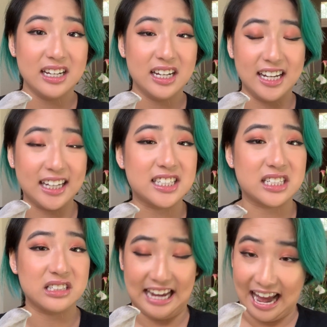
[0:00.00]
he gets
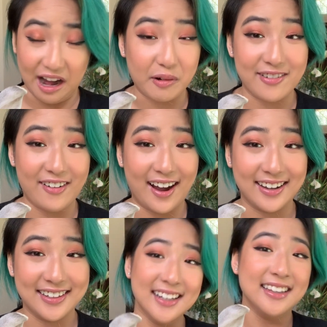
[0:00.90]

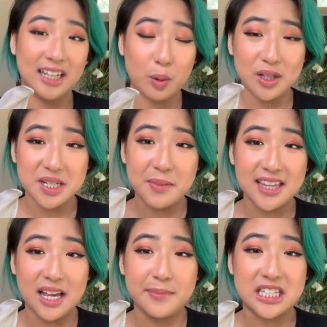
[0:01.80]
terrified. Like one time I
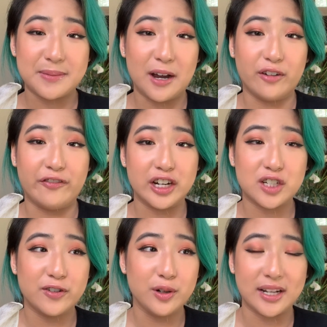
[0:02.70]
let him smell fish
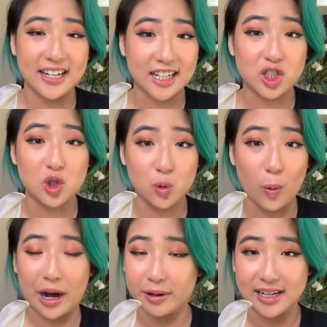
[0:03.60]
food, and I
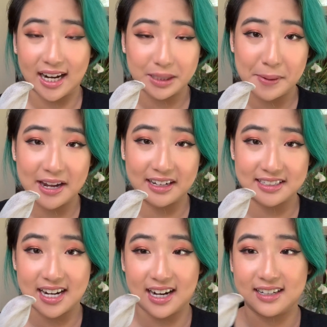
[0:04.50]
swear he had a panic
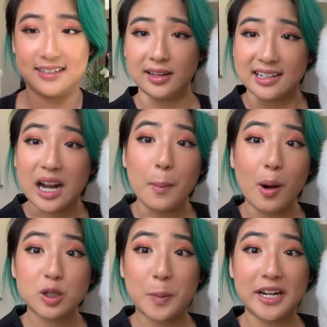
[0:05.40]
attack. Now
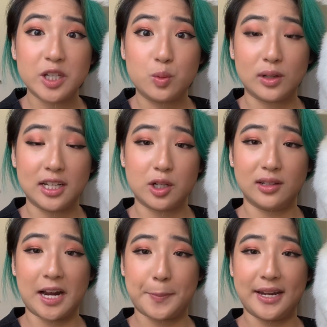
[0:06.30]
most bunnies really don't
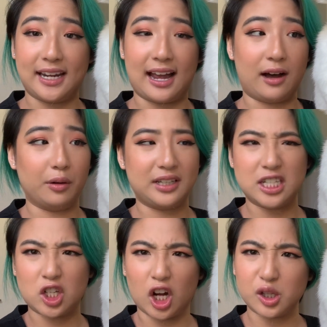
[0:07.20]
like being held.
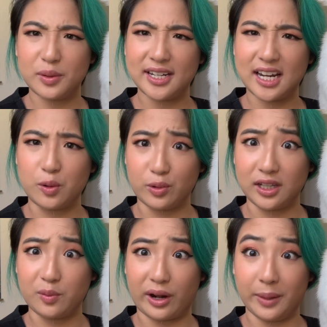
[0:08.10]
He's tolerating it
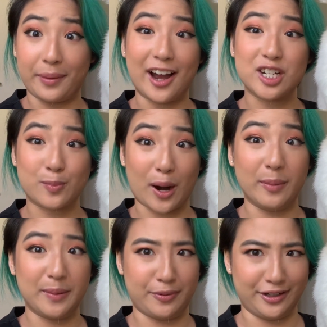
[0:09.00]
really well, but I should
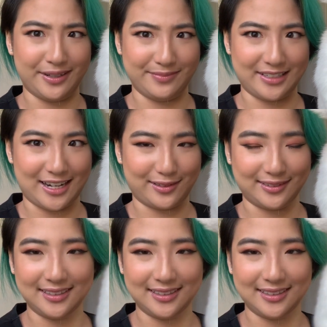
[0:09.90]
probably put him down.